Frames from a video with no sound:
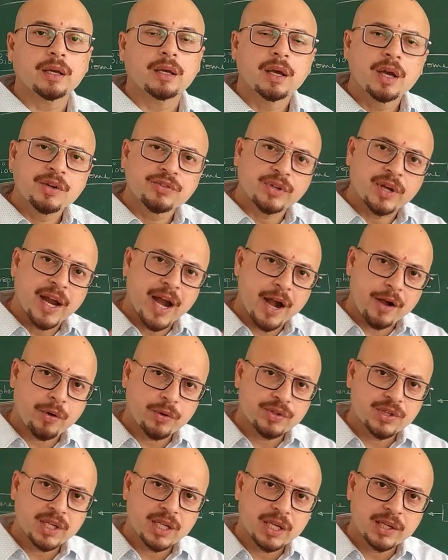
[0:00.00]
It's a
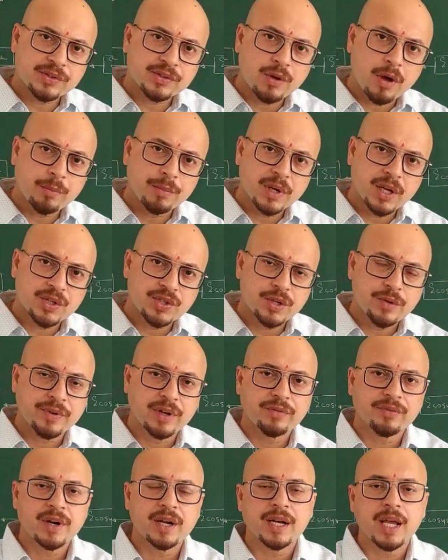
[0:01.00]
heterogeneous combination of
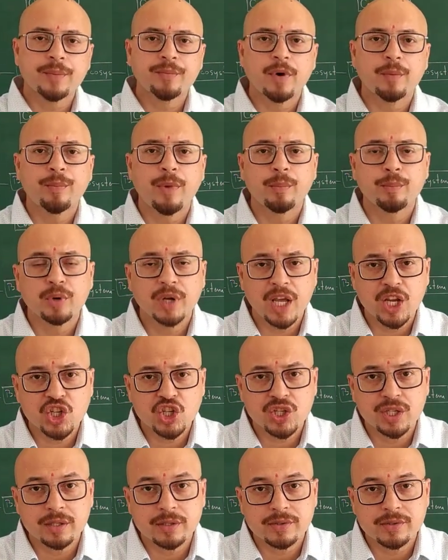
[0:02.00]
different type of
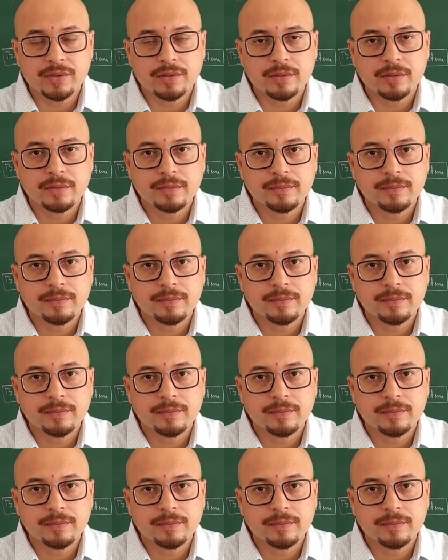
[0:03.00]
populations.